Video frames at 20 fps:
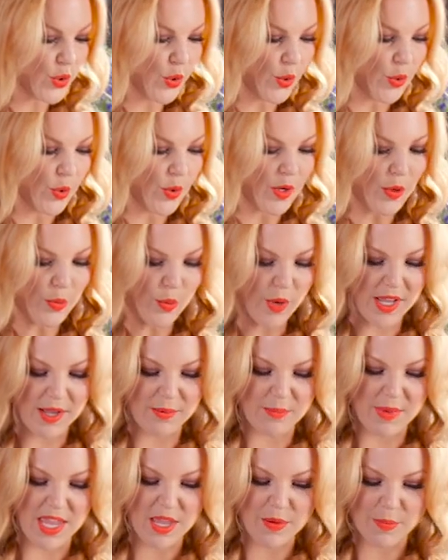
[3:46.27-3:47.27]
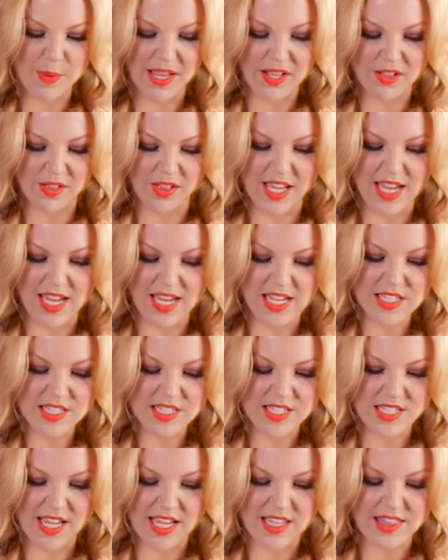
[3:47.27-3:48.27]
cool while I make my
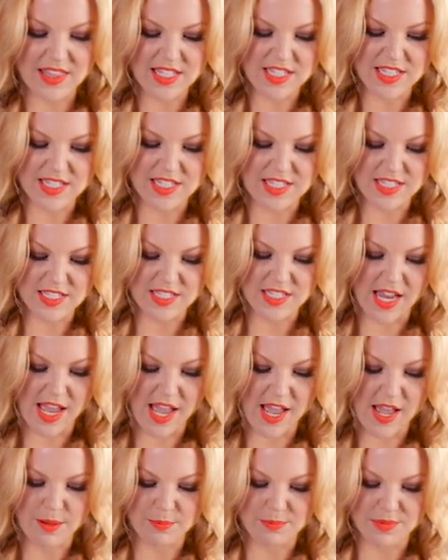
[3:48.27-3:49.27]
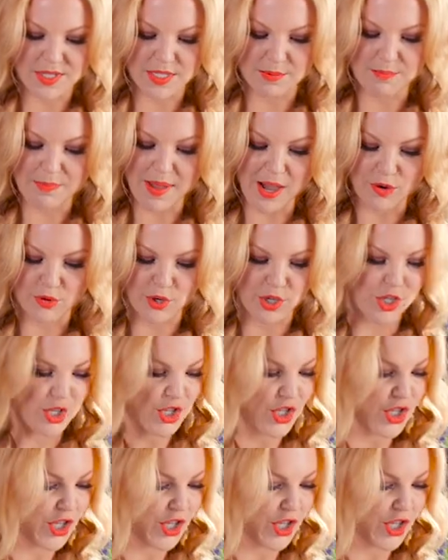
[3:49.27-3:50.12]
glaze. And this is um, some powdered